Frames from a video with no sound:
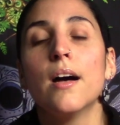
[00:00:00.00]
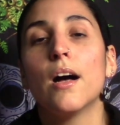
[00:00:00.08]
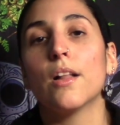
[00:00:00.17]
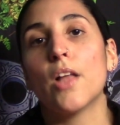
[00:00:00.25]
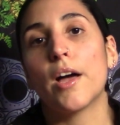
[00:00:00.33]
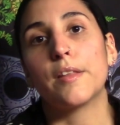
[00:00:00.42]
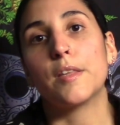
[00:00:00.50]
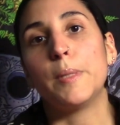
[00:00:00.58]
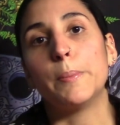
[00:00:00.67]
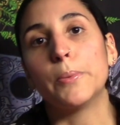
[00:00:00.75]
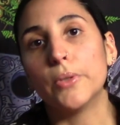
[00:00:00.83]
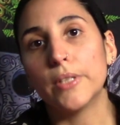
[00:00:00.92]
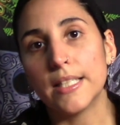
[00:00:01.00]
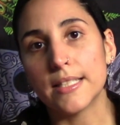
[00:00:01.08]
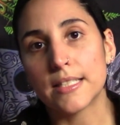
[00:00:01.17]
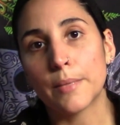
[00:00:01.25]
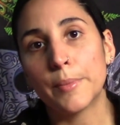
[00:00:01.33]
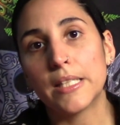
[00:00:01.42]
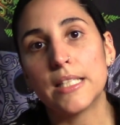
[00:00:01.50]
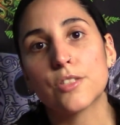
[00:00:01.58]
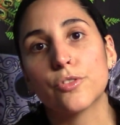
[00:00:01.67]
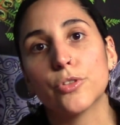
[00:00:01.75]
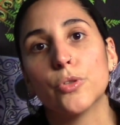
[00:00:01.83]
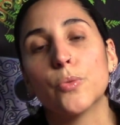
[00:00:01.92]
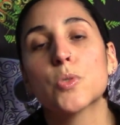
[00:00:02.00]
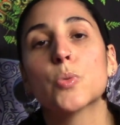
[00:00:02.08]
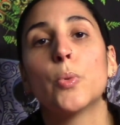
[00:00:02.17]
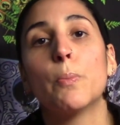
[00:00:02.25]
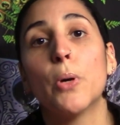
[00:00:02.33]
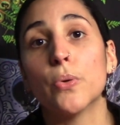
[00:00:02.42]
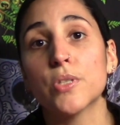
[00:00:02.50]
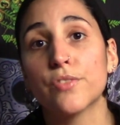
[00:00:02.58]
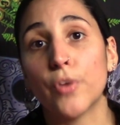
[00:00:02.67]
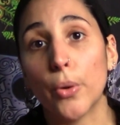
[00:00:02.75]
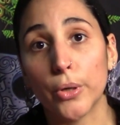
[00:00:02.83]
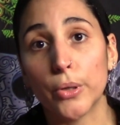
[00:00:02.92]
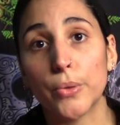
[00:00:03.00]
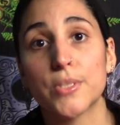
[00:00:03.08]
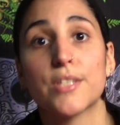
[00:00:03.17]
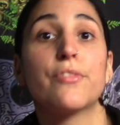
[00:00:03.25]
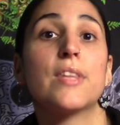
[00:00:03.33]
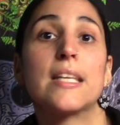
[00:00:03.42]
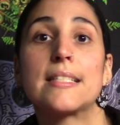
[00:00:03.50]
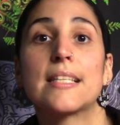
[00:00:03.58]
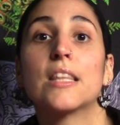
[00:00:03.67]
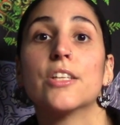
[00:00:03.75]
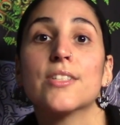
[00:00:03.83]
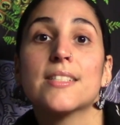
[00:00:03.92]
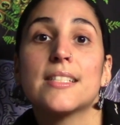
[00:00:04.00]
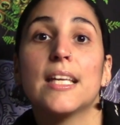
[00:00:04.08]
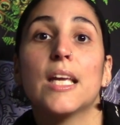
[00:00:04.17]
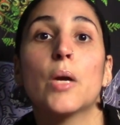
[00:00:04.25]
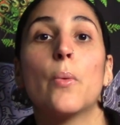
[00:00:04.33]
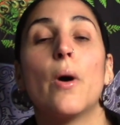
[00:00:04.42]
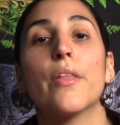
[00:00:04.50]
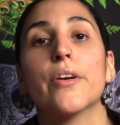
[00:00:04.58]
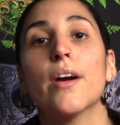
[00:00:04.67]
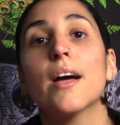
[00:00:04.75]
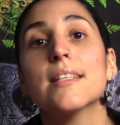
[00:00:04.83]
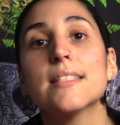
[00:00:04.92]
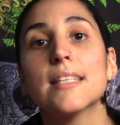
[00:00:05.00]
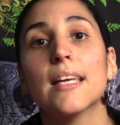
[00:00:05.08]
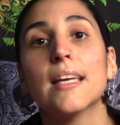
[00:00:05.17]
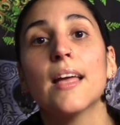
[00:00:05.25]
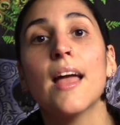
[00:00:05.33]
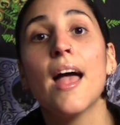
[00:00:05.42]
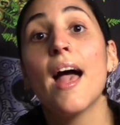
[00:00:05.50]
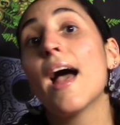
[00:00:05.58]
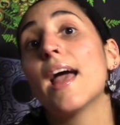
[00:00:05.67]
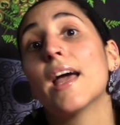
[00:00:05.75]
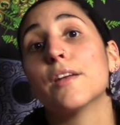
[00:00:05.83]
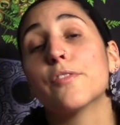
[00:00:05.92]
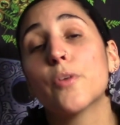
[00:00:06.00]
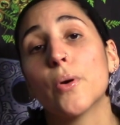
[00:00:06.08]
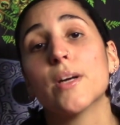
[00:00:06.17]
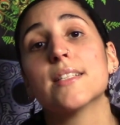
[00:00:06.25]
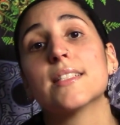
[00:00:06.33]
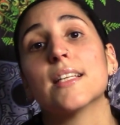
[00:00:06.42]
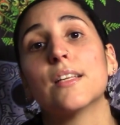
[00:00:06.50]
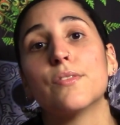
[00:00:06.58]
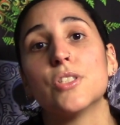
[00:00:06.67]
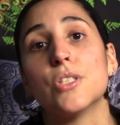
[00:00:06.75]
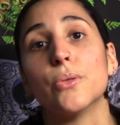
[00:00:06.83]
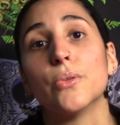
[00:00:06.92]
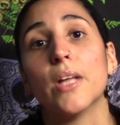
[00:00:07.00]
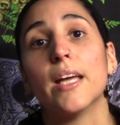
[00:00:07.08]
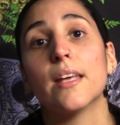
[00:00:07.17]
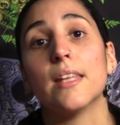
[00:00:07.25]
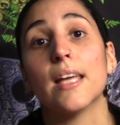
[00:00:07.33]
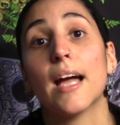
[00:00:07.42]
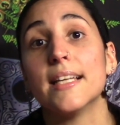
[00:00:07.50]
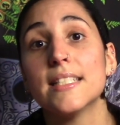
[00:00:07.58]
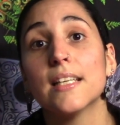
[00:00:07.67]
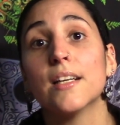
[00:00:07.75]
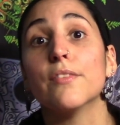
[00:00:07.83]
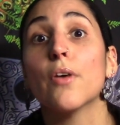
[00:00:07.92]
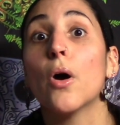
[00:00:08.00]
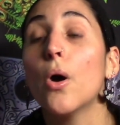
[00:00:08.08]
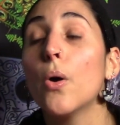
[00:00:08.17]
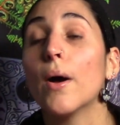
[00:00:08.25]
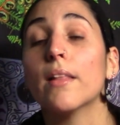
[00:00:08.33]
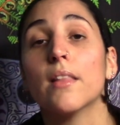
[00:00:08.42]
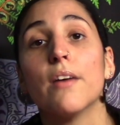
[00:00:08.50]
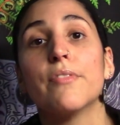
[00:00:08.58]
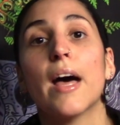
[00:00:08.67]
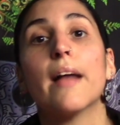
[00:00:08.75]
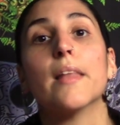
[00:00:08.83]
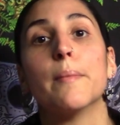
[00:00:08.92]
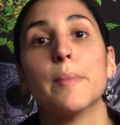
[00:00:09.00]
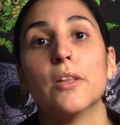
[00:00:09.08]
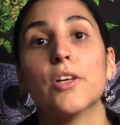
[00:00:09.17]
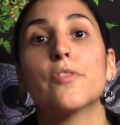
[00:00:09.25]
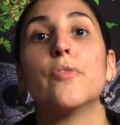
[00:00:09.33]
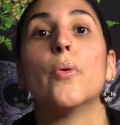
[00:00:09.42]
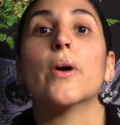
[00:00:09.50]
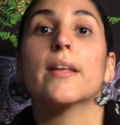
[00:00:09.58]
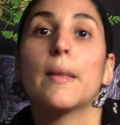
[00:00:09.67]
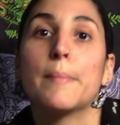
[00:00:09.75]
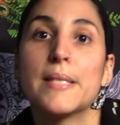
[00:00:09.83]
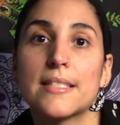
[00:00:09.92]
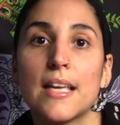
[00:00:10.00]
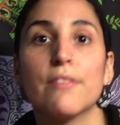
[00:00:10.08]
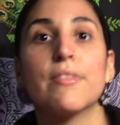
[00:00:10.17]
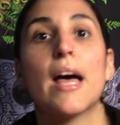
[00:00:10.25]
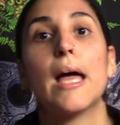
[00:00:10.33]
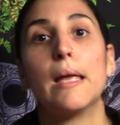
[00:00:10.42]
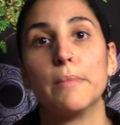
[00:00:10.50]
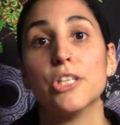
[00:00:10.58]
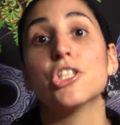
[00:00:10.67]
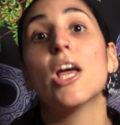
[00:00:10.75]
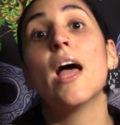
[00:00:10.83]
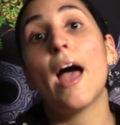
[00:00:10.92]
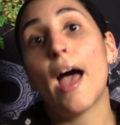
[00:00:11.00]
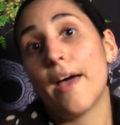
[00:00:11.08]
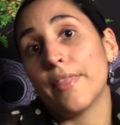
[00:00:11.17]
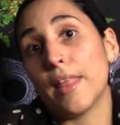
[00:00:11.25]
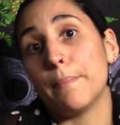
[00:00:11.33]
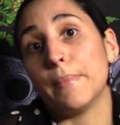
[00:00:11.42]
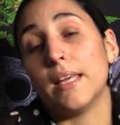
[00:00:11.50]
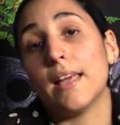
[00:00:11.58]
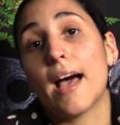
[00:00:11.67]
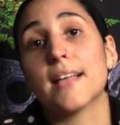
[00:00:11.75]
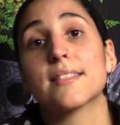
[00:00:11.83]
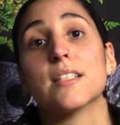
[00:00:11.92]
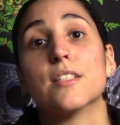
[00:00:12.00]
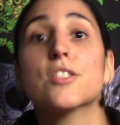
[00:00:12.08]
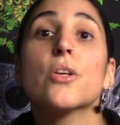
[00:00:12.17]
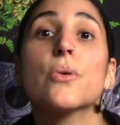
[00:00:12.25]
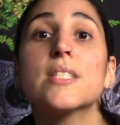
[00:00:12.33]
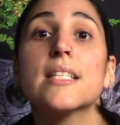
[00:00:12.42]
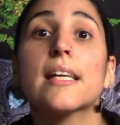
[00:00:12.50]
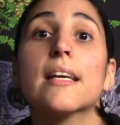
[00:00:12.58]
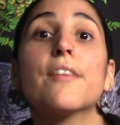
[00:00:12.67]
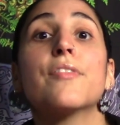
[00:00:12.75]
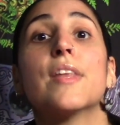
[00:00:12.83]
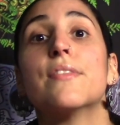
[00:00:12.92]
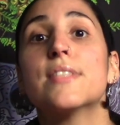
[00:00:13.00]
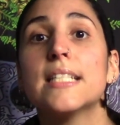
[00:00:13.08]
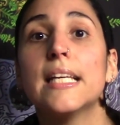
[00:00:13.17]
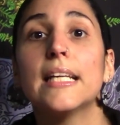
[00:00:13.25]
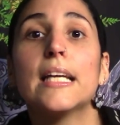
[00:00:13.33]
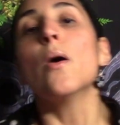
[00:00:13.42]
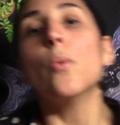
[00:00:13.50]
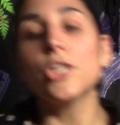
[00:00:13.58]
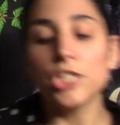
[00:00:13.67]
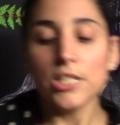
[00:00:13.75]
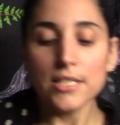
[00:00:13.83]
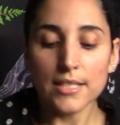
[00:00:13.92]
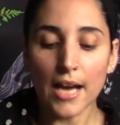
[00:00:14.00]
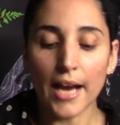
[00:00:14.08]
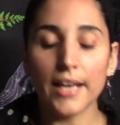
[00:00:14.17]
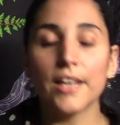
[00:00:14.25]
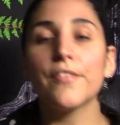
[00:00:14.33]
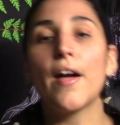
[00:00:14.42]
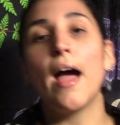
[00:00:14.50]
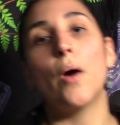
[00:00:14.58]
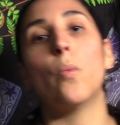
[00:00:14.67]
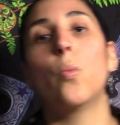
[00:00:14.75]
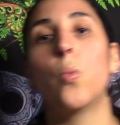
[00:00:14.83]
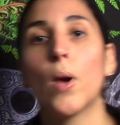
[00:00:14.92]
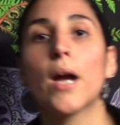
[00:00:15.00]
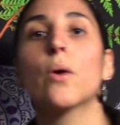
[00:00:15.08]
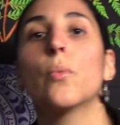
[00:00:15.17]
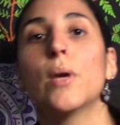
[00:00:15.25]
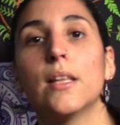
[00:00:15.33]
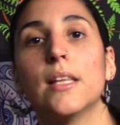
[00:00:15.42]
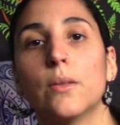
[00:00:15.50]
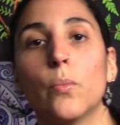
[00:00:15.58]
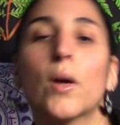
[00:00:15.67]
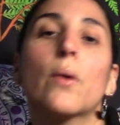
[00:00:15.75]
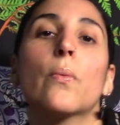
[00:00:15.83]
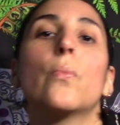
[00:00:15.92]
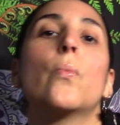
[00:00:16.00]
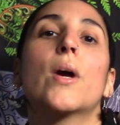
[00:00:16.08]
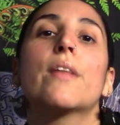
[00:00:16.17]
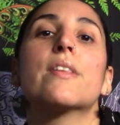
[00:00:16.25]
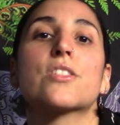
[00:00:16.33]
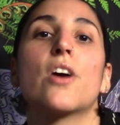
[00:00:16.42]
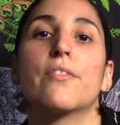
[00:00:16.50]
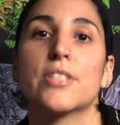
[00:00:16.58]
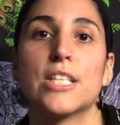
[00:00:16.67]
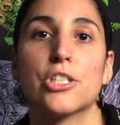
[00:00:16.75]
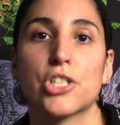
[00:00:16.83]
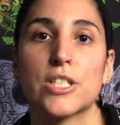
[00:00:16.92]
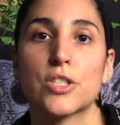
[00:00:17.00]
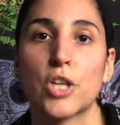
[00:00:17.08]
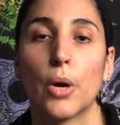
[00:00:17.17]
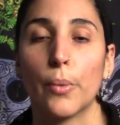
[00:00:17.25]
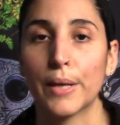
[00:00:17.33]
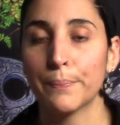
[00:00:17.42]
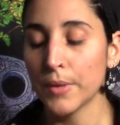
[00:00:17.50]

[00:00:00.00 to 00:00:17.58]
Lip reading: A lot of the people in some of these groups will post photos of things that they're seeing while they're hunting, and of course it gives you like the idea of, oh, I love that, let me look for it, let me save that image, and let me ask an associate if they've seen it, which is kind of where this conversation is going.